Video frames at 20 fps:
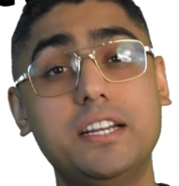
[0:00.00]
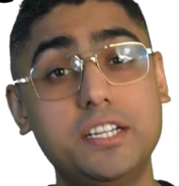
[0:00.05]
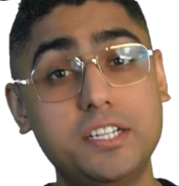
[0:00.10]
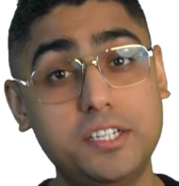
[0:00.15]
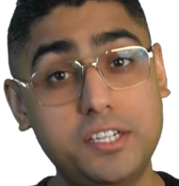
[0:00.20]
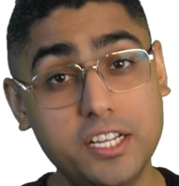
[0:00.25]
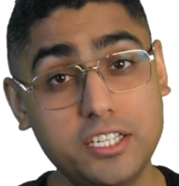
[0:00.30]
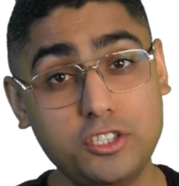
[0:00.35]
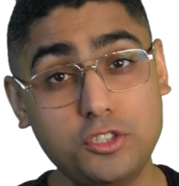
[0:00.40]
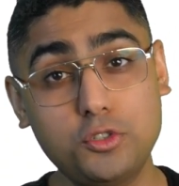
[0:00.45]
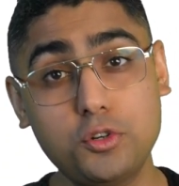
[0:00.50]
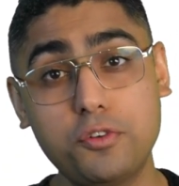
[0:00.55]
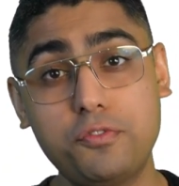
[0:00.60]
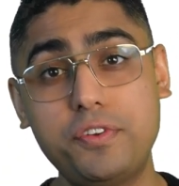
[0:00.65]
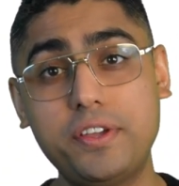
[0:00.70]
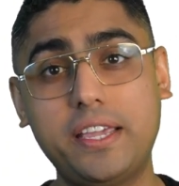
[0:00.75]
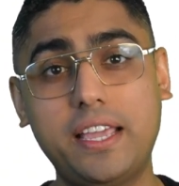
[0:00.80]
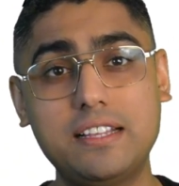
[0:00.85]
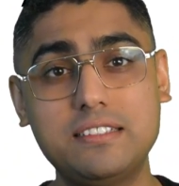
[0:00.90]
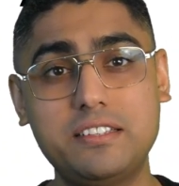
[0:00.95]

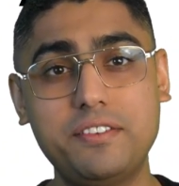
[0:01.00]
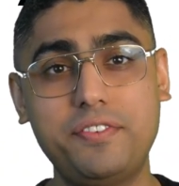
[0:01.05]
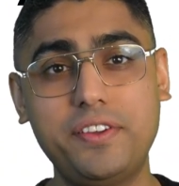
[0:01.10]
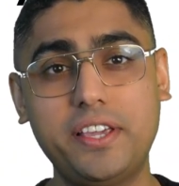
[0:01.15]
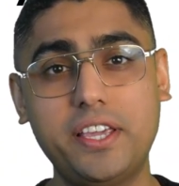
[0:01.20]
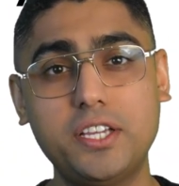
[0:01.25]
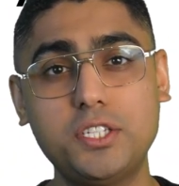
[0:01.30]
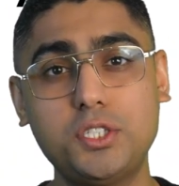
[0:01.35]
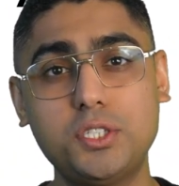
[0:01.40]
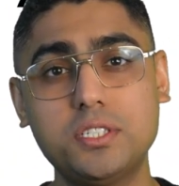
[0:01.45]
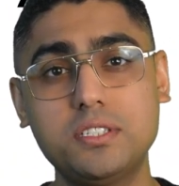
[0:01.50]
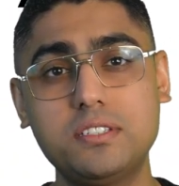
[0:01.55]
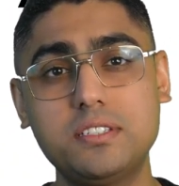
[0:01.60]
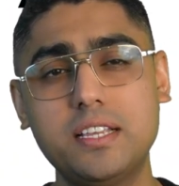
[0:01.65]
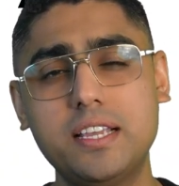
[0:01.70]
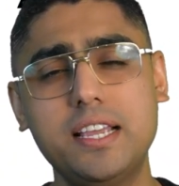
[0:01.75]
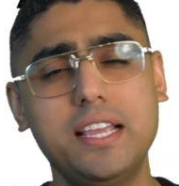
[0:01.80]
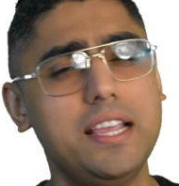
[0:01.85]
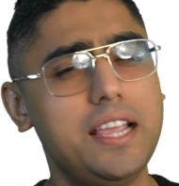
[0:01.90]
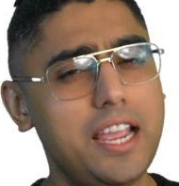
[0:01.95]
dystrophic calcifications,
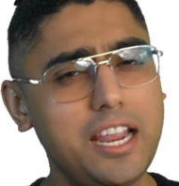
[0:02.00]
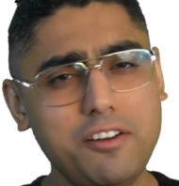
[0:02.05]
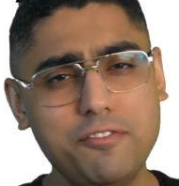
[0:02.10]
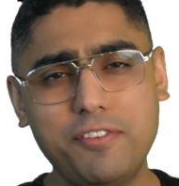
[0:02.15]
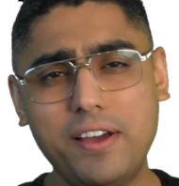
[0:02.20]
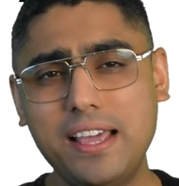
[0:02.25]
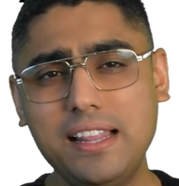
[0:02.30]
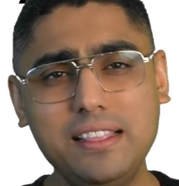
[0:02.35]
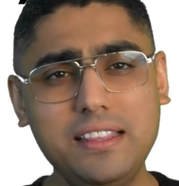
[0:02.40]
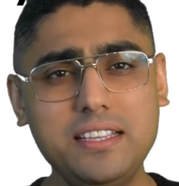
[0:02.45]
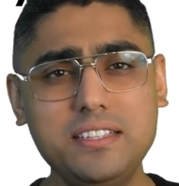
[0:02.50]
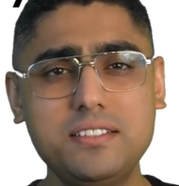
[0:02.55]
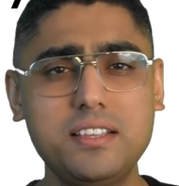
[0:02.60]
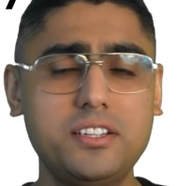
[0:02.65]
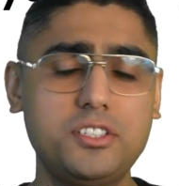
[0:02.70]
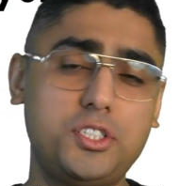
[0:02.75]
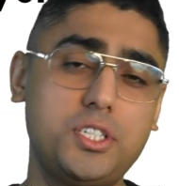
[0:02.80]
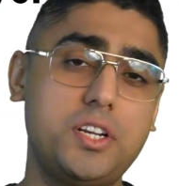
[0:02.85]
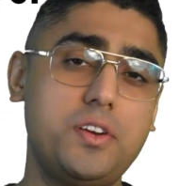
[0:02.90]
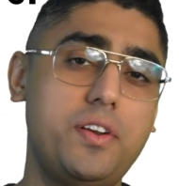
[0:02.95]
and while these are
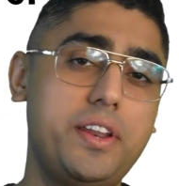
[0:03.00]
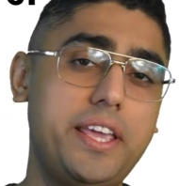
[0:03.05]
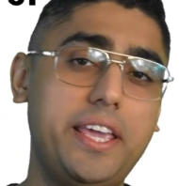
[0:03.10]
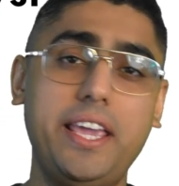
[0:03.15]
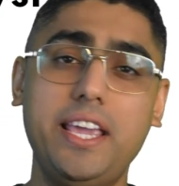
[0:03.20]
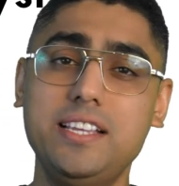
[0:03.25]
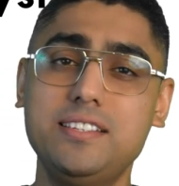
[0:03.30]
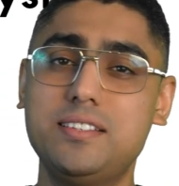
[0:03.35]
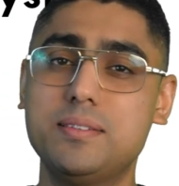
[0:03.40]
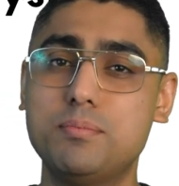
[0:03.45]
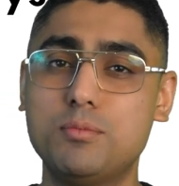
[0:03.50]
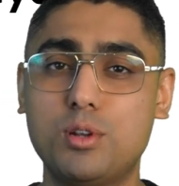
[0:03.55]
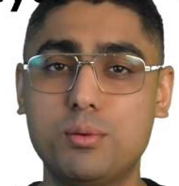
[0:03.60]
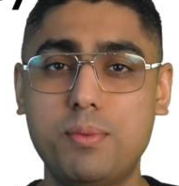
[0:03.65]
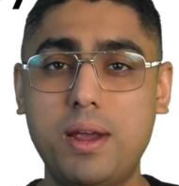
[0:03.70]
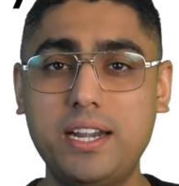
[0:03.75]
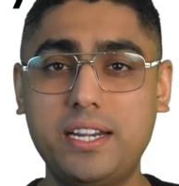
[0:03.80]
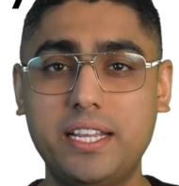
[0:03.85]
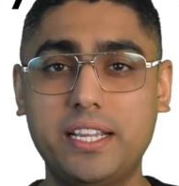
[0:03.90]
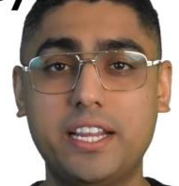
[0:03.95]
generally
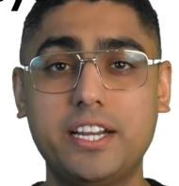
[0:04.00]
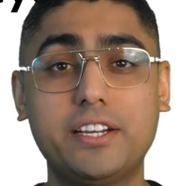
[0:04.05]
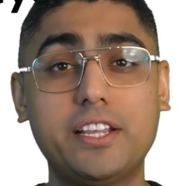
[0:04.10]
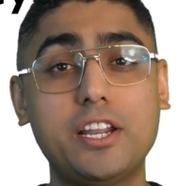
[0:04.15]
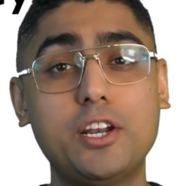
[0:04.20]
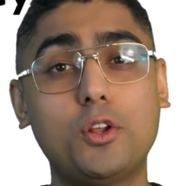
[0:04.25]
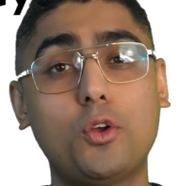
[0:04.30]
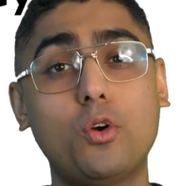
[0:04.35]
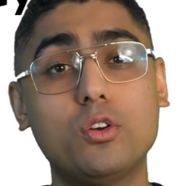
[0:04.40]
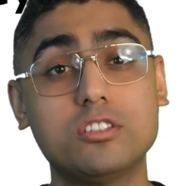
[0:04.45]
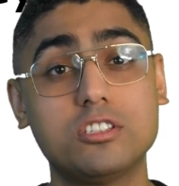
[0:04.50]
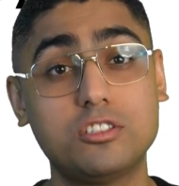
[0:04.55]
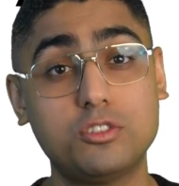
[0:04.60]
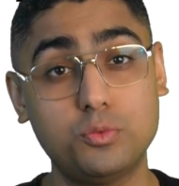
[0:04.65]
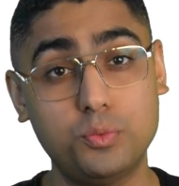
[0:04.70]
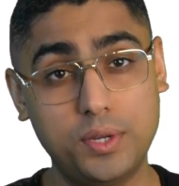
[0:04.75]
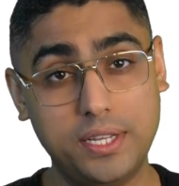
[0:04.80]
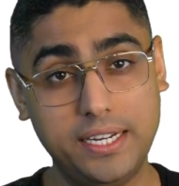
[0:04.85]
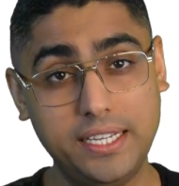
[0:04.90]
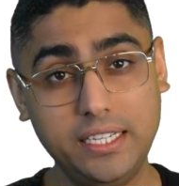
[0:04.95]
asymptomatic, it can cause
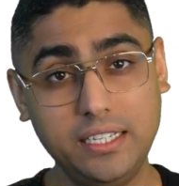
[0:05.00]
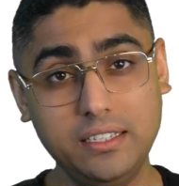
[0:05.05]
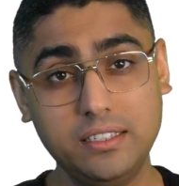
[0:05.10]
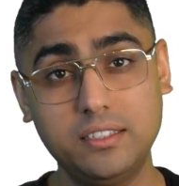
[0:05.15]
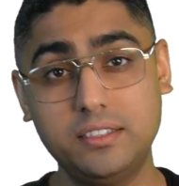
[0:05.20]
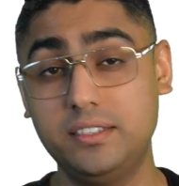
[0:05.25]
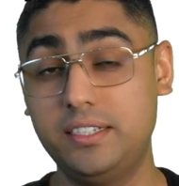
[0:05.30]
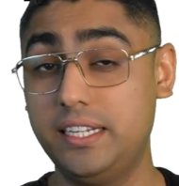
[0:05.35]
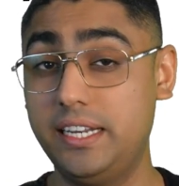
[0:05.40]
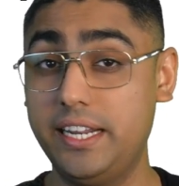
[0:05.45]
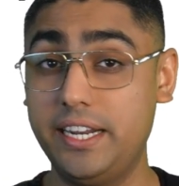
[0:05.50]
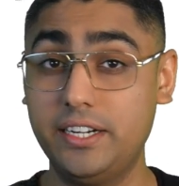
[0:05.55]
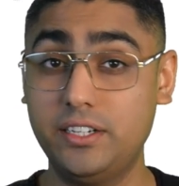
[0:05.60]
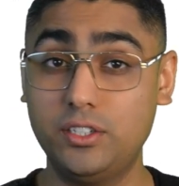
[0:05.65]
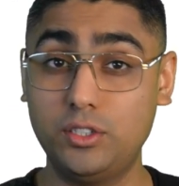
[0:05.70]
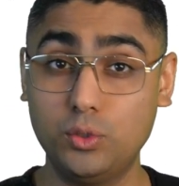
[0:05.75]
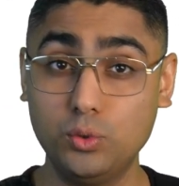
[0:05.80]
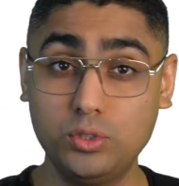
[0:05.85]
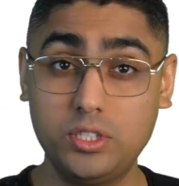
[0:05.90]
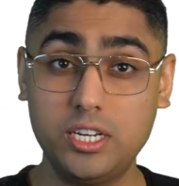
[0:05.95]
swelling, delayed
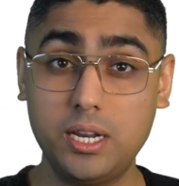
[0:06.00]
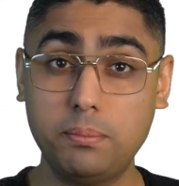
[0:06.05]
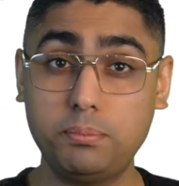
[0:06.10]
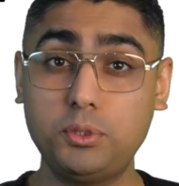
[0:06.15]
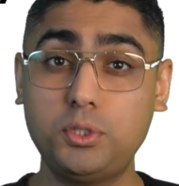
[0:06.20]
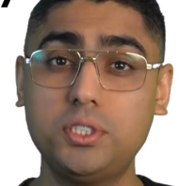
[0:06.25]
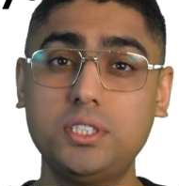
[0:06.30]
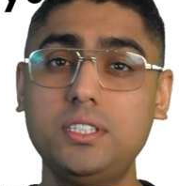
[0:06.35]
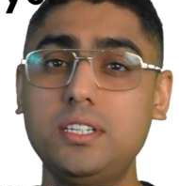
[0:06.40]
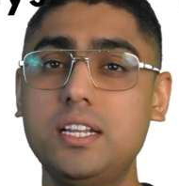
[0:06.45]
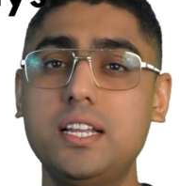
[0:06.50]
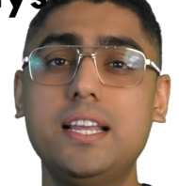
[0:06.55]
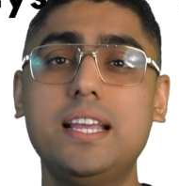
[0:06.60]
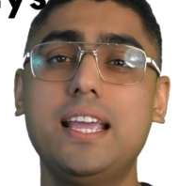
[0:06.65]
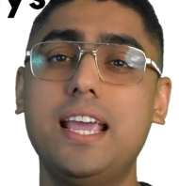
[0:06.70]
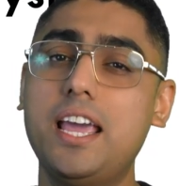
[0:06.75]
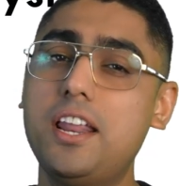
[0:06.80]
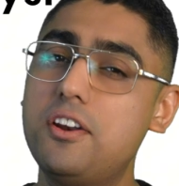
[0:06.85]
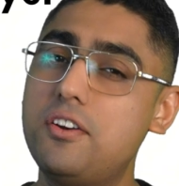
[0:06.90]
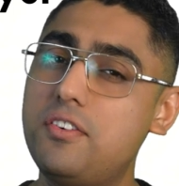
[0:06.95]
tooth eruption,
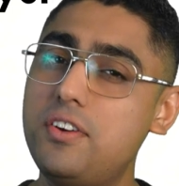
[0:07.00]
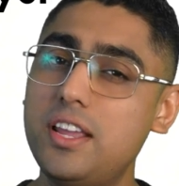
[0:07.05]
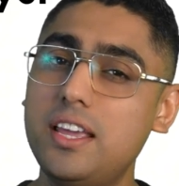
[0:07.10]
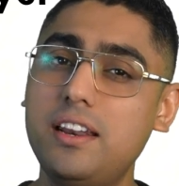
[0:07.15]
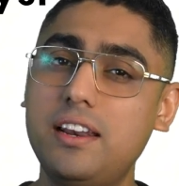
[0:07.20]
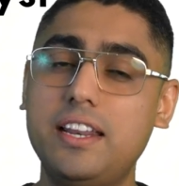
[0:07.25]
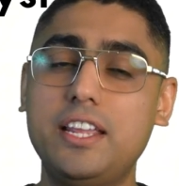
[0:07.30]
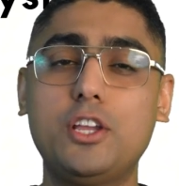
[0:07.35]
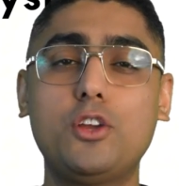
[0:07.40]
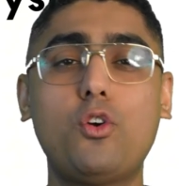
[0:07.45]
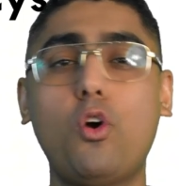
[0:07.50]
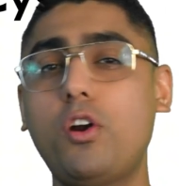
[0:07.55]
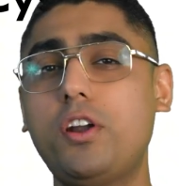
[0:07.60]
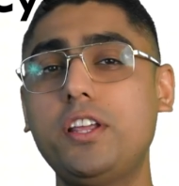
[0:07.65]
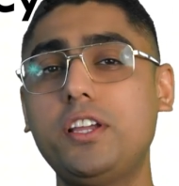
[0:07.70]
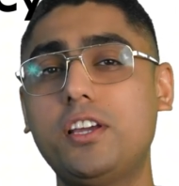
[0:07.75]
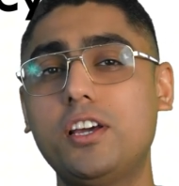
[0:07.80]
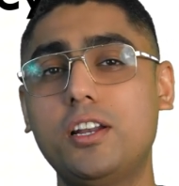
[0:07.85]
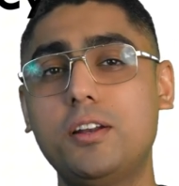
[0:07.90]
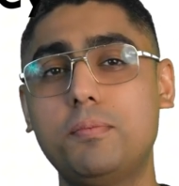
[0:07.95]
and rarely
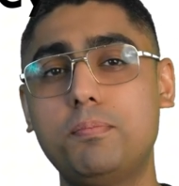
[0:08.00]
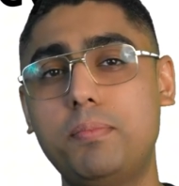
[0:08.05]
cortical